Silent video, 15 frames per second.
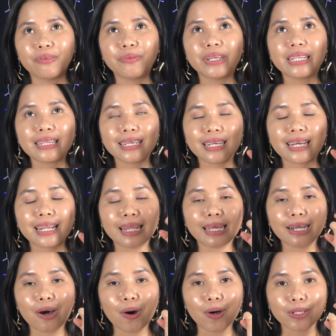really
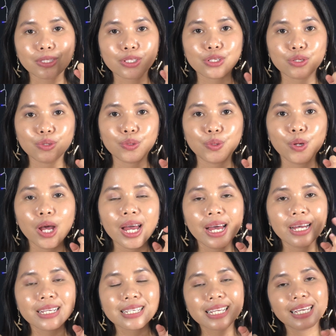cling on to
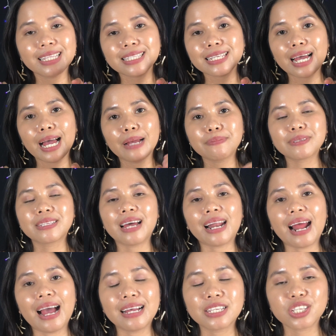skin types
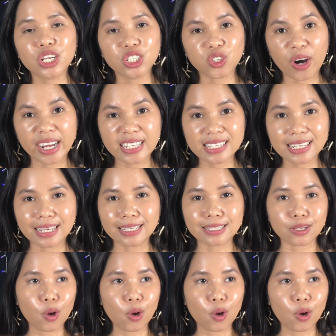that has dry skin.